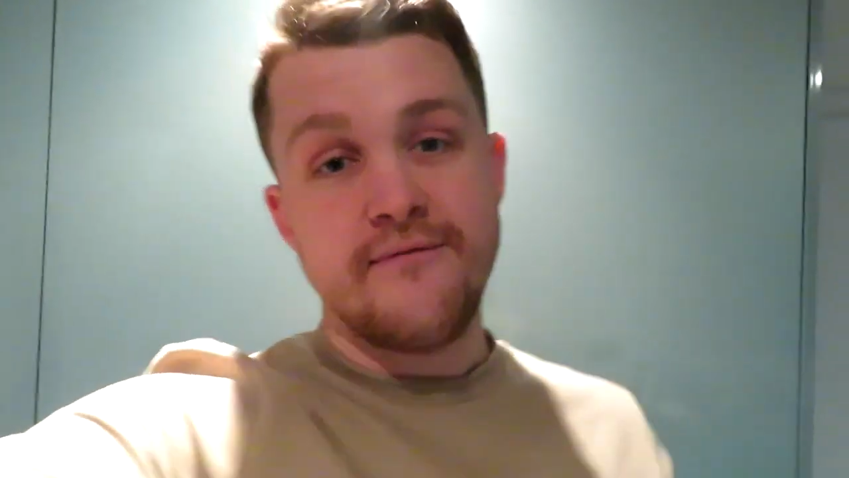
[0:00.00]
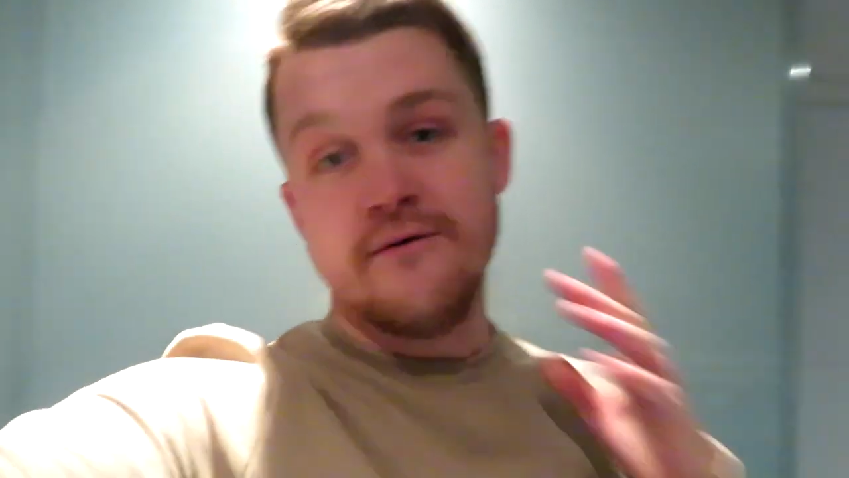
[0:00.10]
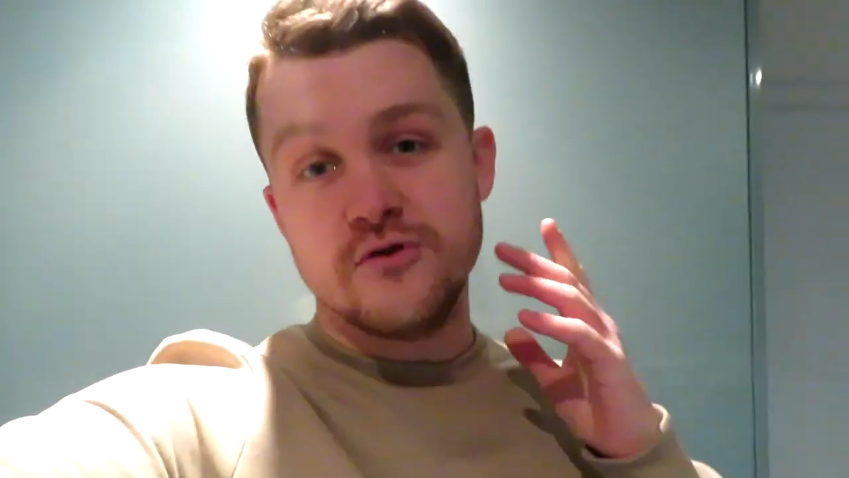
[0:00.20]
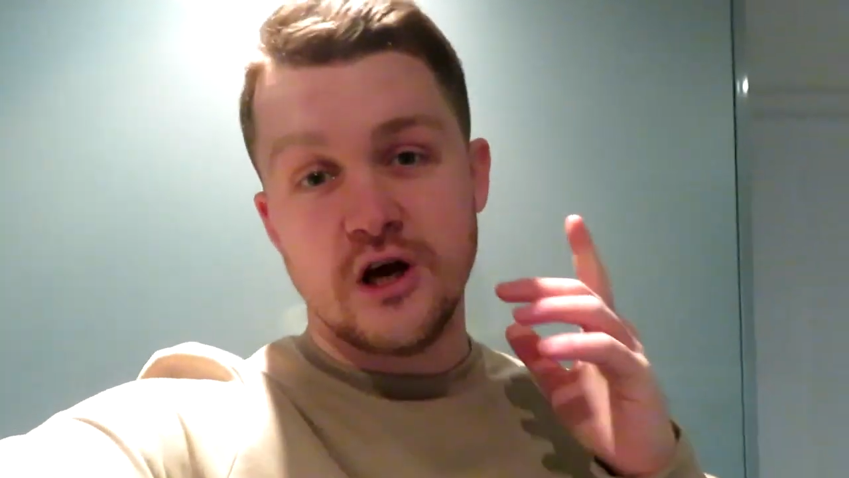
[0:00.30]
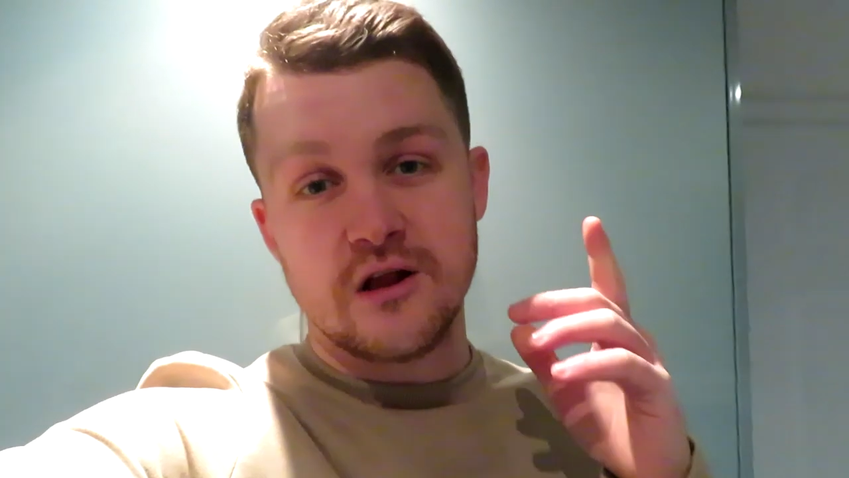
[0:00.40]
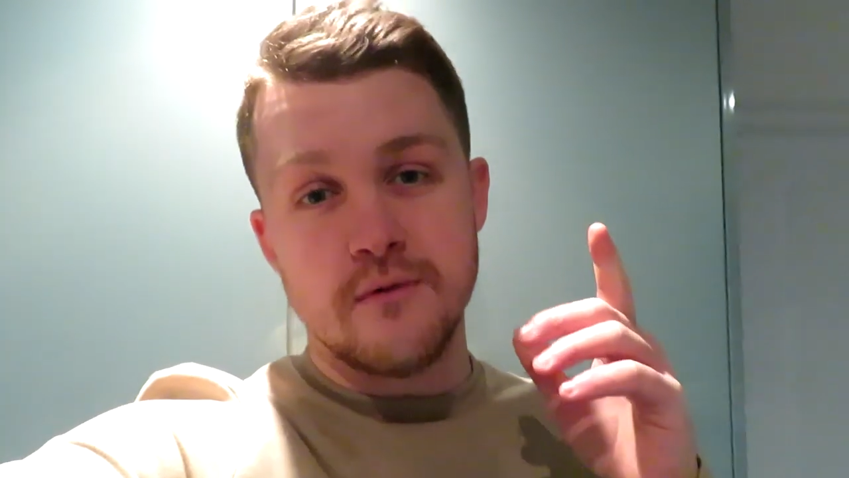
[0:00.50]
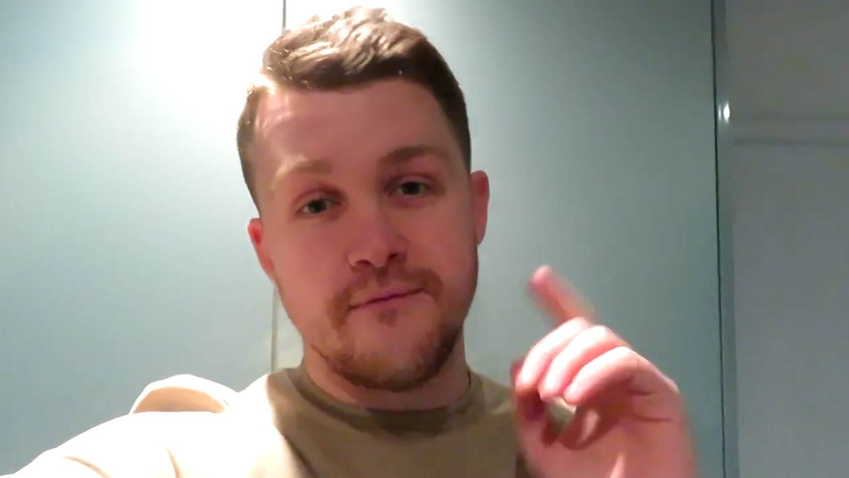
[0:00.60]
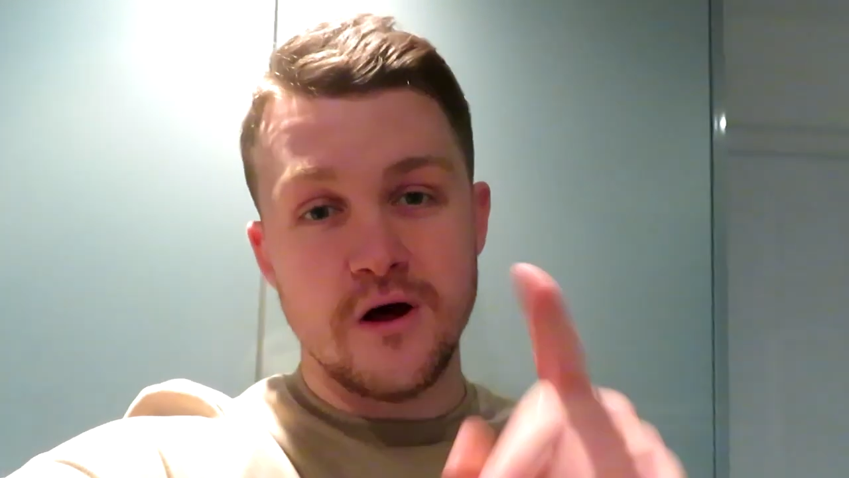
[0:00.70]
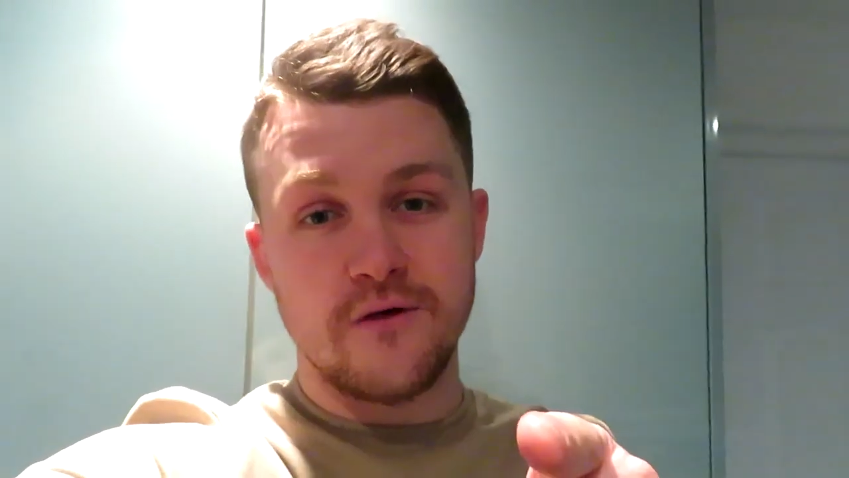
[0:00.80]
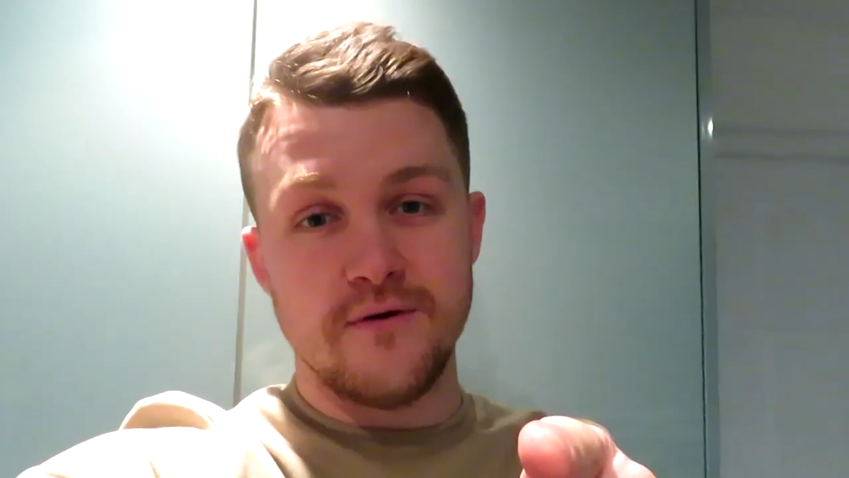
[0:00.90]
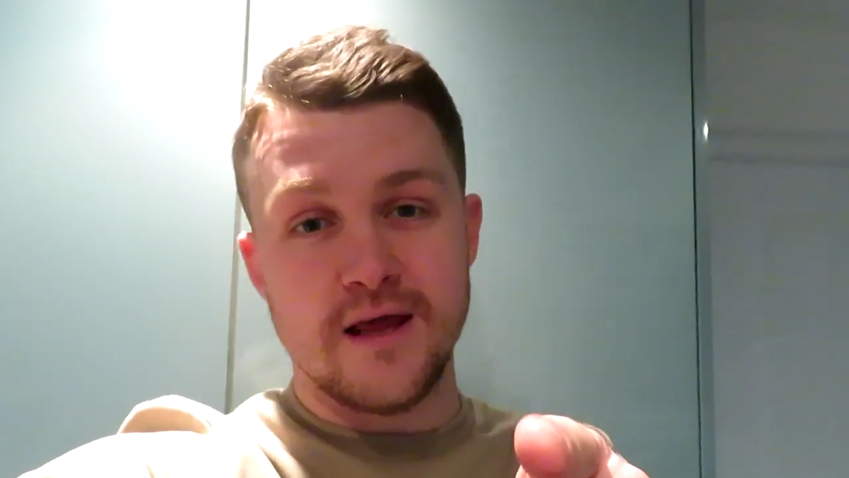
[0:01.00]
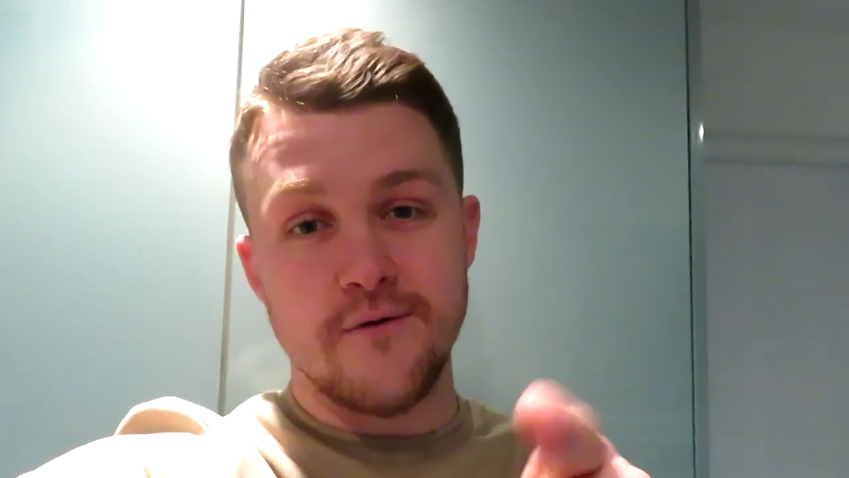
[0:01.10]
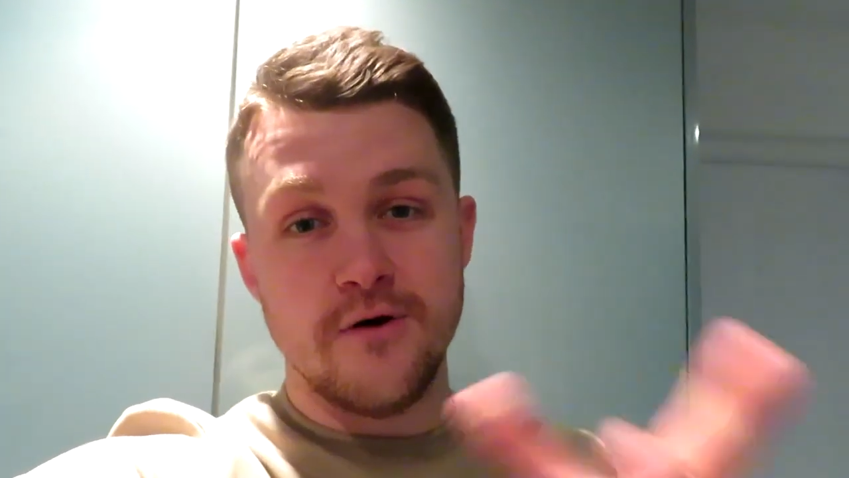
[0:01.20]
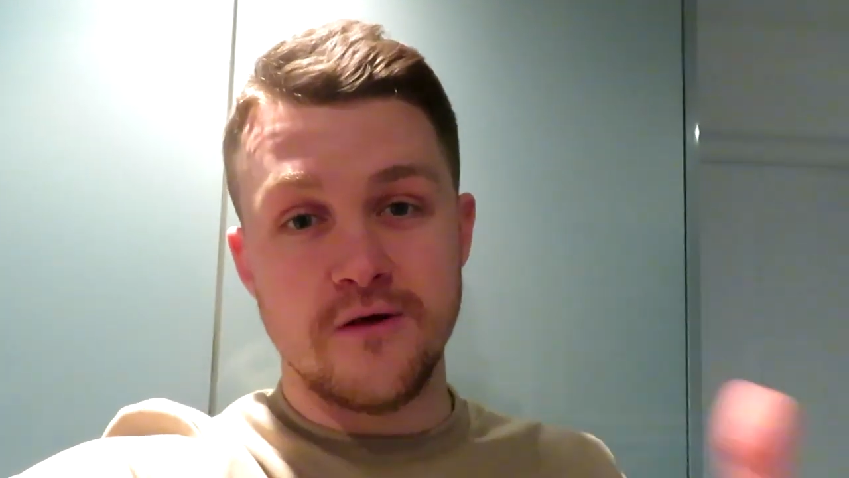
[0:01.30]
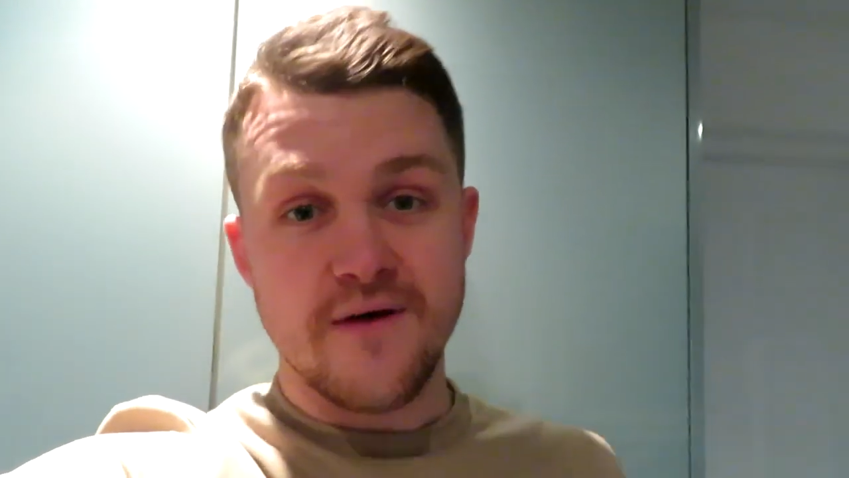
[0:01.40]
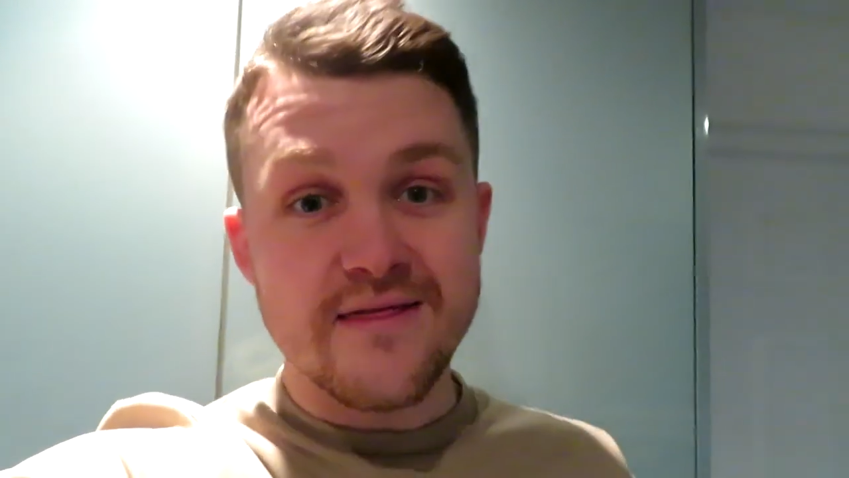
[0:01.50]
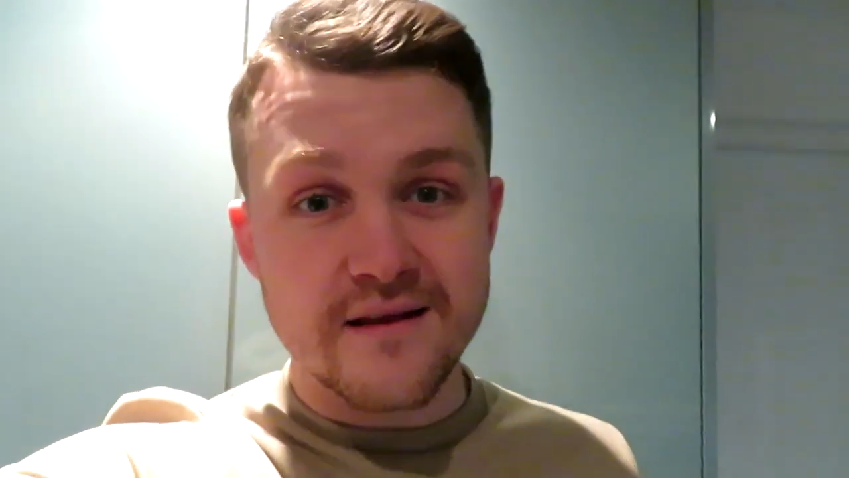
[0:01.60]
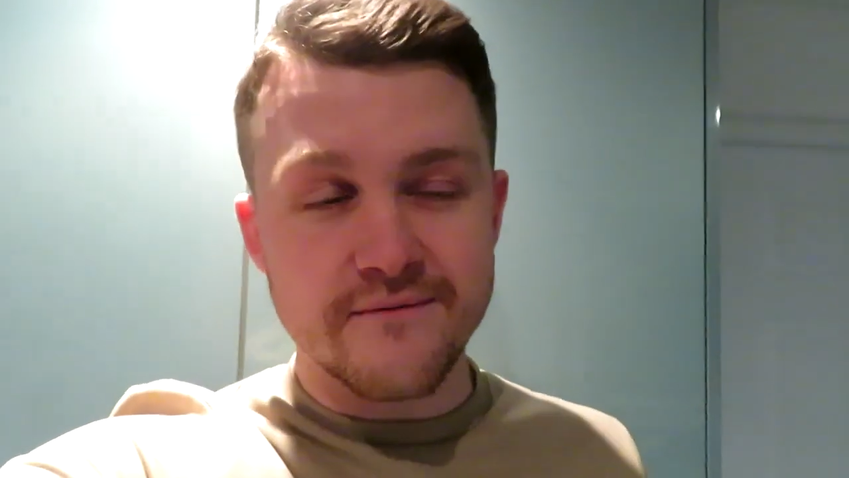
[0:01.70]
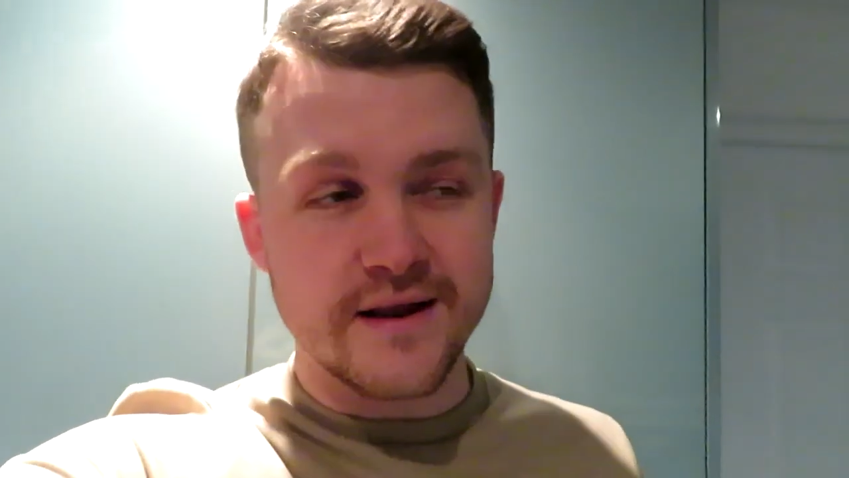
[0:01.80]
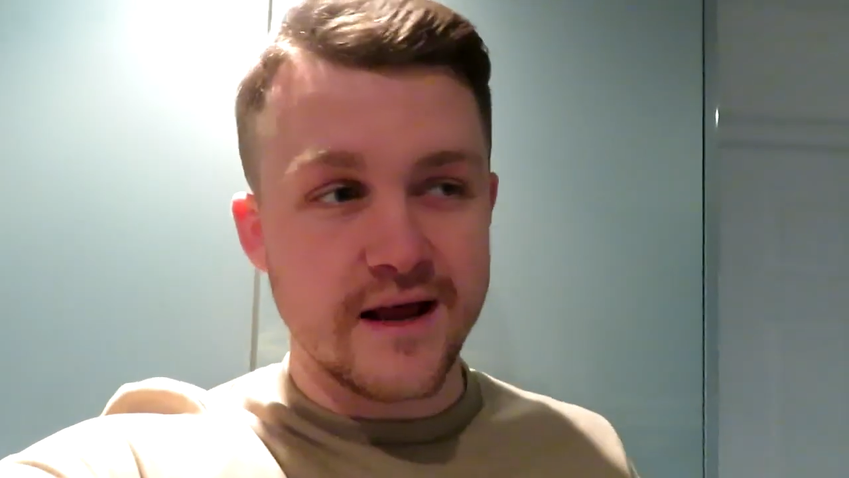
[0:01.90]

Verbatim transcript: if you haven't checked out my first video, first vending